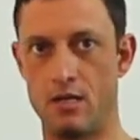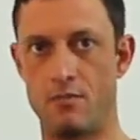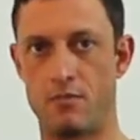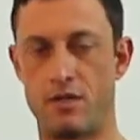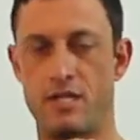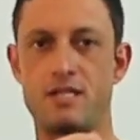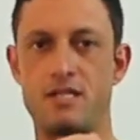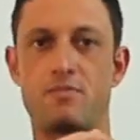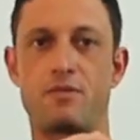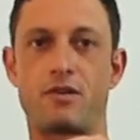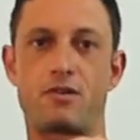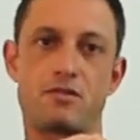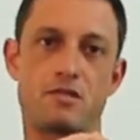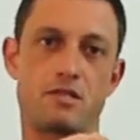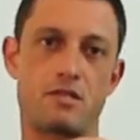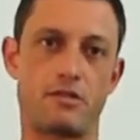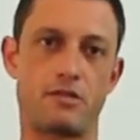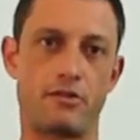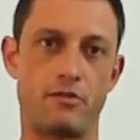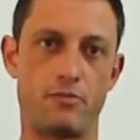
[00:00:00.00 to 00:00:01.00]
But that's because
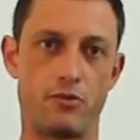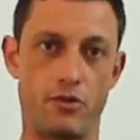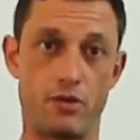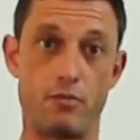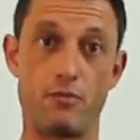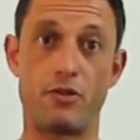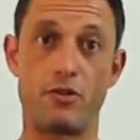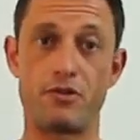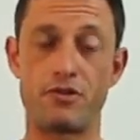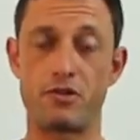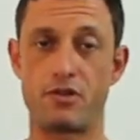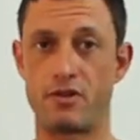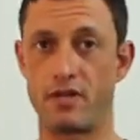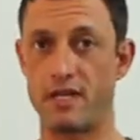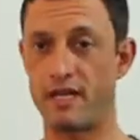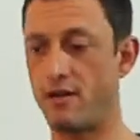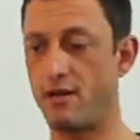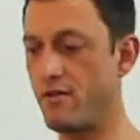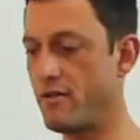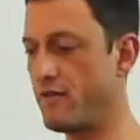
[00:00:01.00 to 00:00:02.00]
there's no body motion.
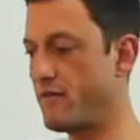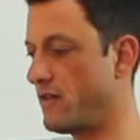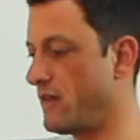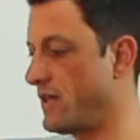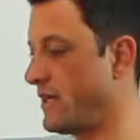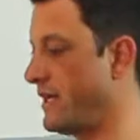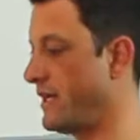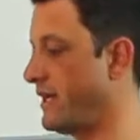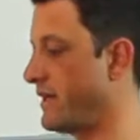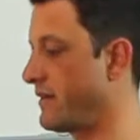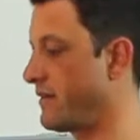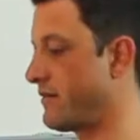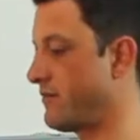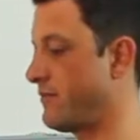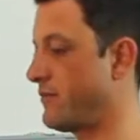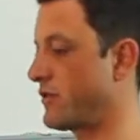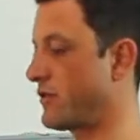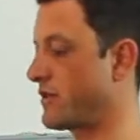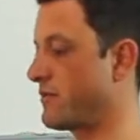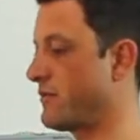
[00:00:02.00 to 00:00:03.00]
Now if I
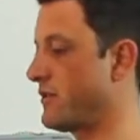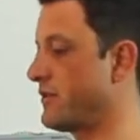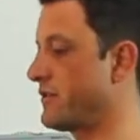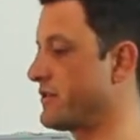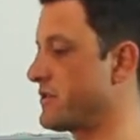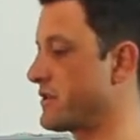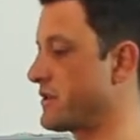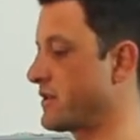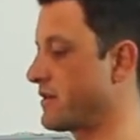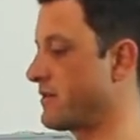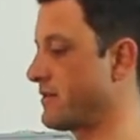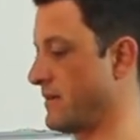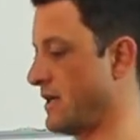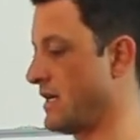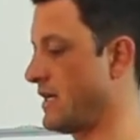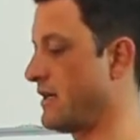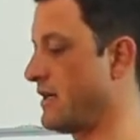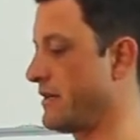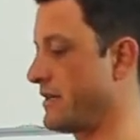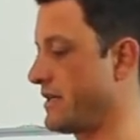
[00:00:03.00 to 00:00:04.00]
add body motion
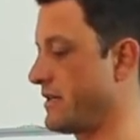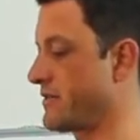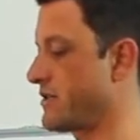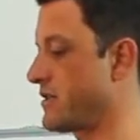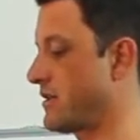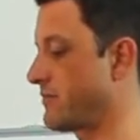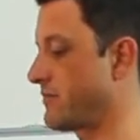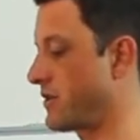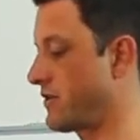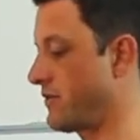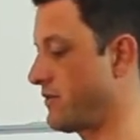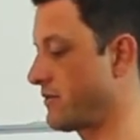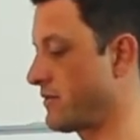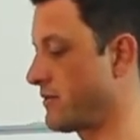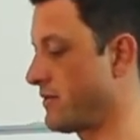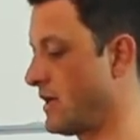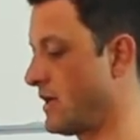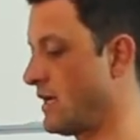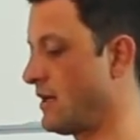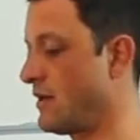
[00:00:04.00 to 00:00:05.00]
in Chum
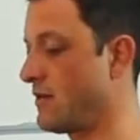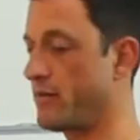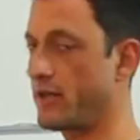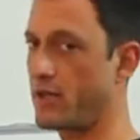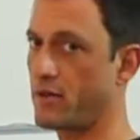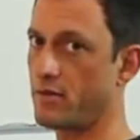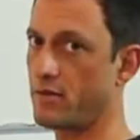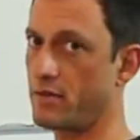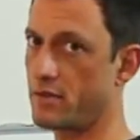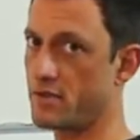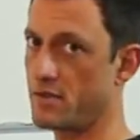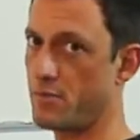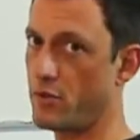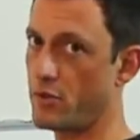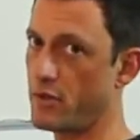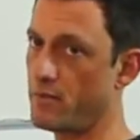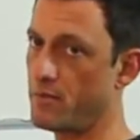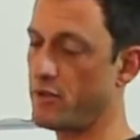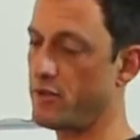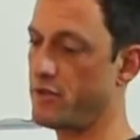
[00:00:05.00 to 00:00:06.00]
Kiu, because
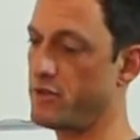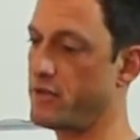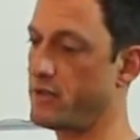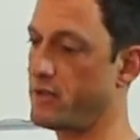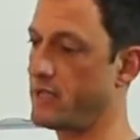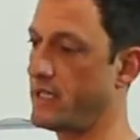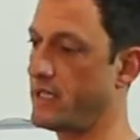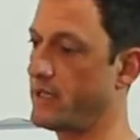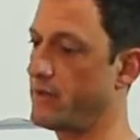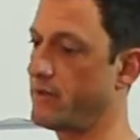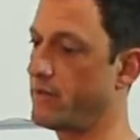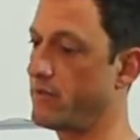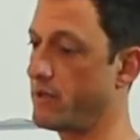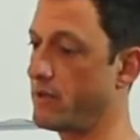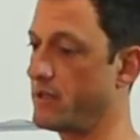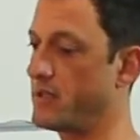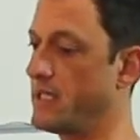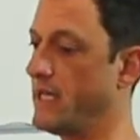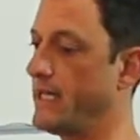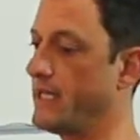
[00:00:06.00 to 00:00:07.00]
body motion and
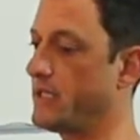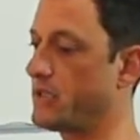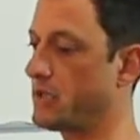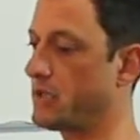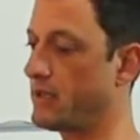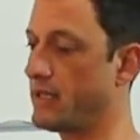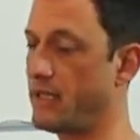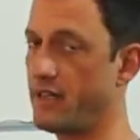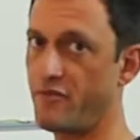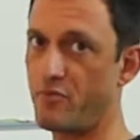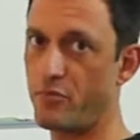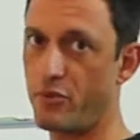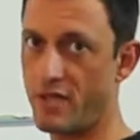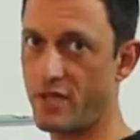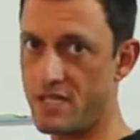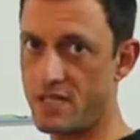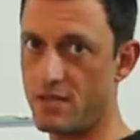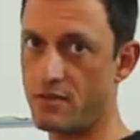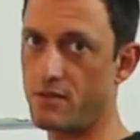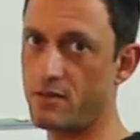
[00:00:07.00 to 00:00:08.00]
rotation have
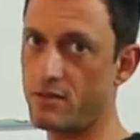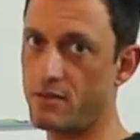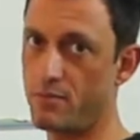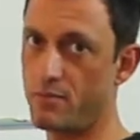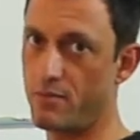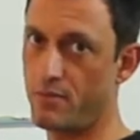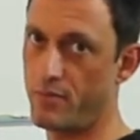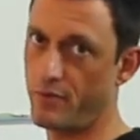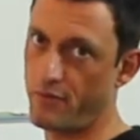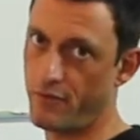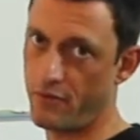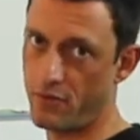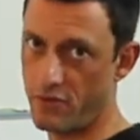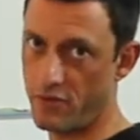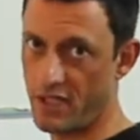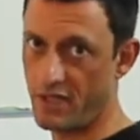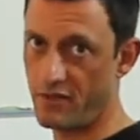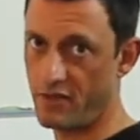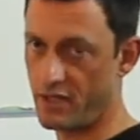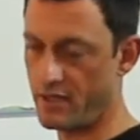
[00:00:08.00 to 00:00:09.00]
precedent before
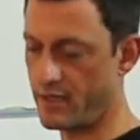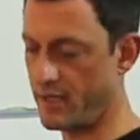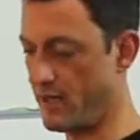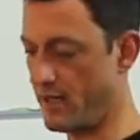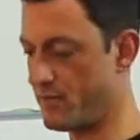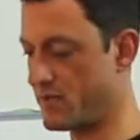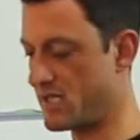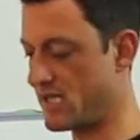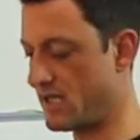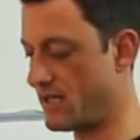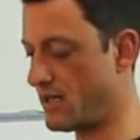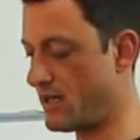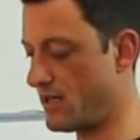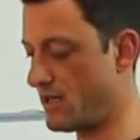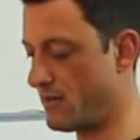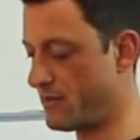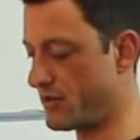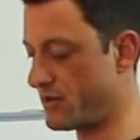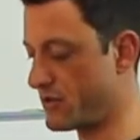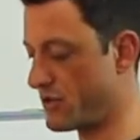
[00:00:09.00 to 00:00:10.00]
anything that happens in the
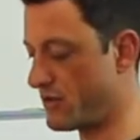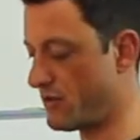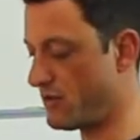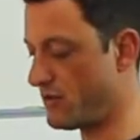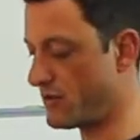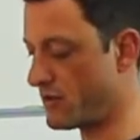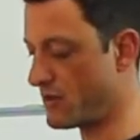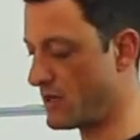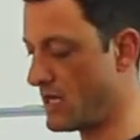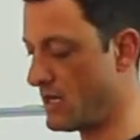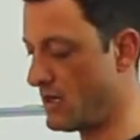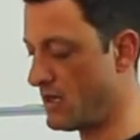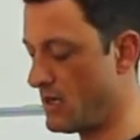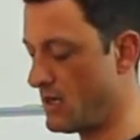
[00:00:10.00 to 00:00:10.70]
arm and the shoulder,